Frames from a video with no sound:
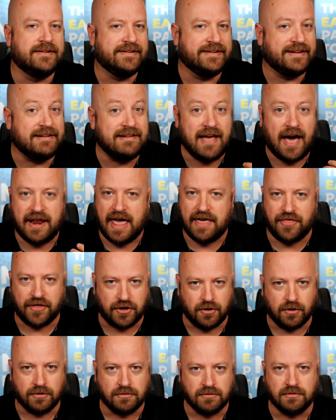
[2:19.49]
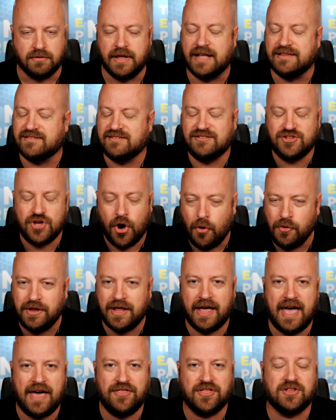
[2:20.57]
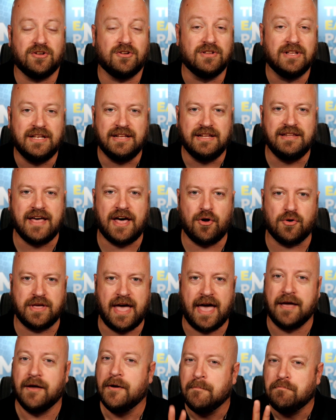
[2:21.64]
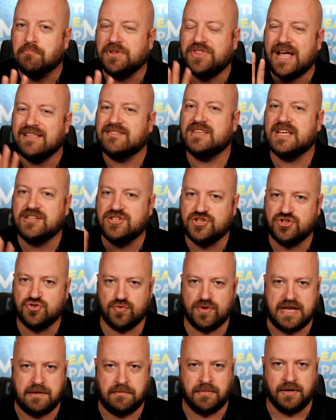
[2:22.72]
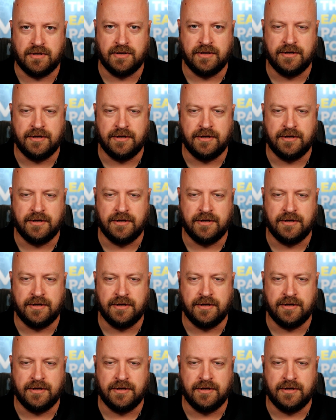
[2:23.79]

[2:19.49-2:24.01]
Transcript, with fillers: Not ethical. That's totally not ethical, not okay. But that's an extreme.